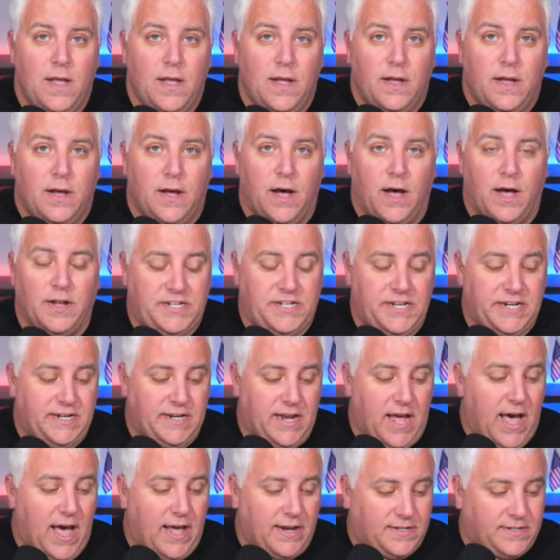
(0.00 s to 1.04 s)
Uh, did
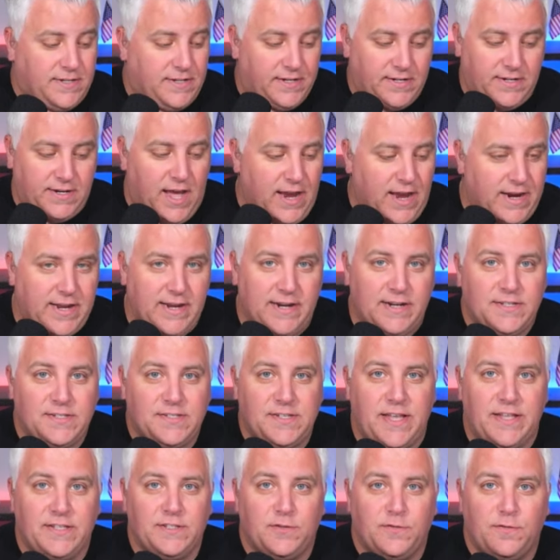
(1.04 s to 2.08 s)
not. Did not get a
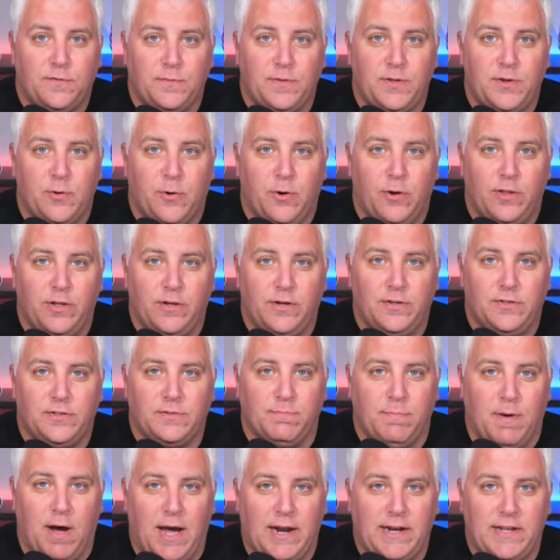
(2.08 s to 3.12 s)
sense from the Oilers,
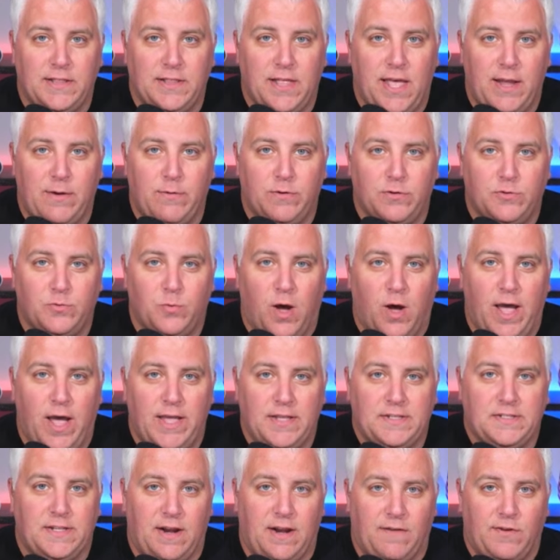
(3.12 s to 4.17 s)
body language
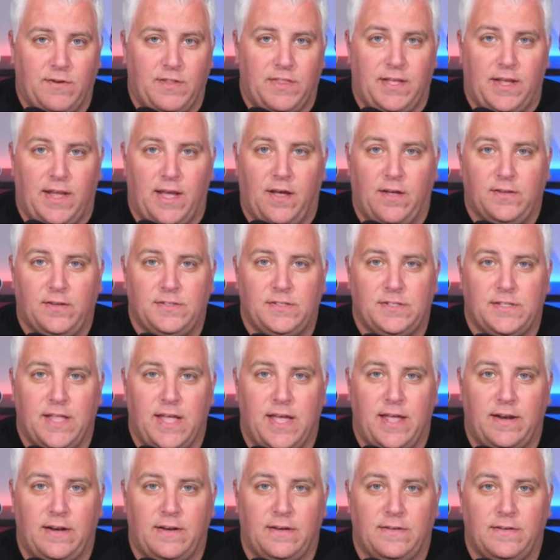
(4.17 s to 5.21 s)
wise and everything else,
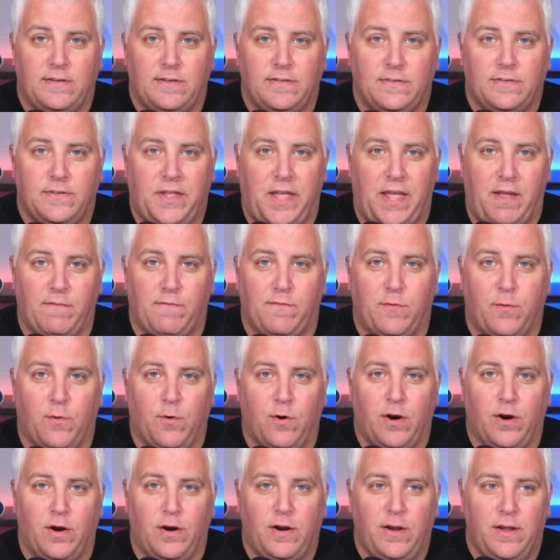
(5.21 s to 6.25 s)
that game
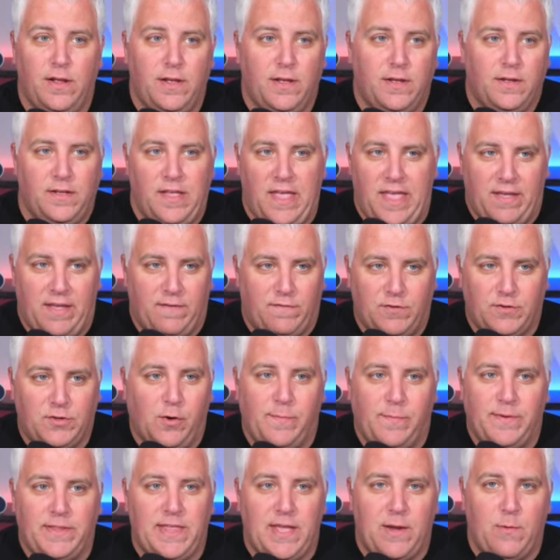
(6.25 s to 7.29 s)
four. Hey, if you
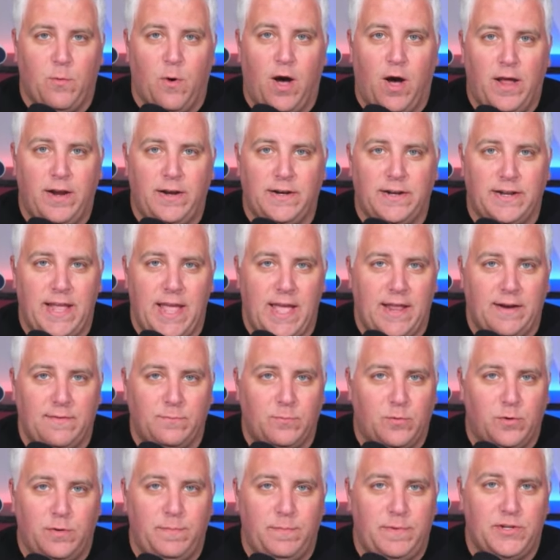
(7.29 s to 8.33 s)
told me they won, again,
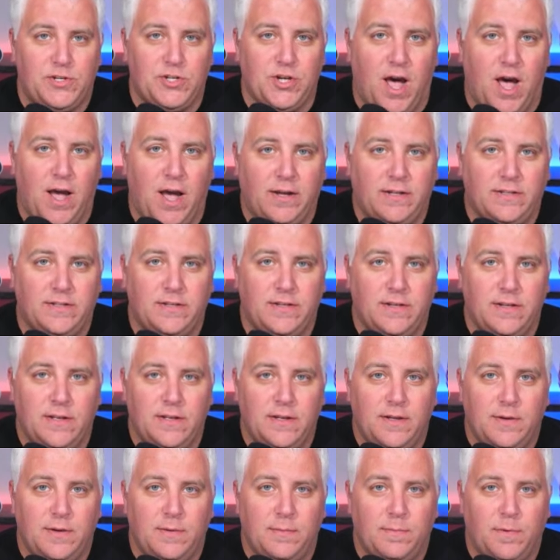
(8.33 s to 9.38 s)
wouldn't be shocked,
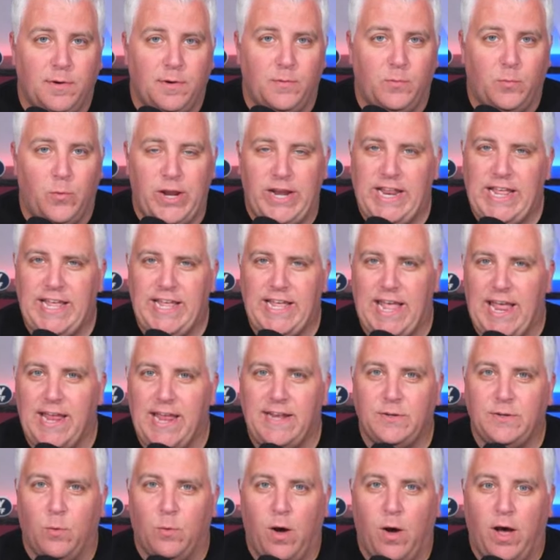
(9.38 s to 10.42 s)
but winning
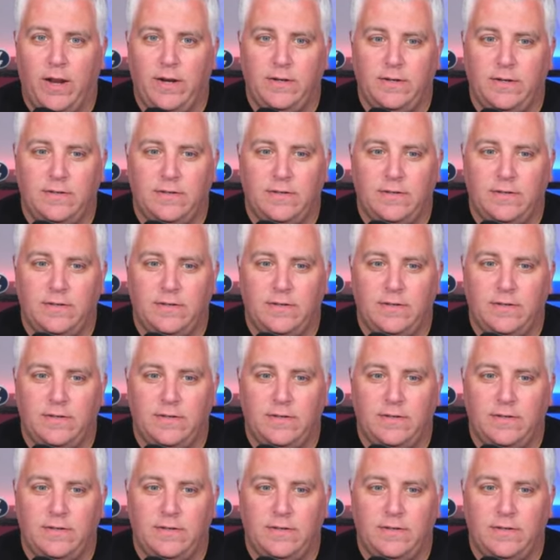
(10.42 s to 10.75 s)
eight to one?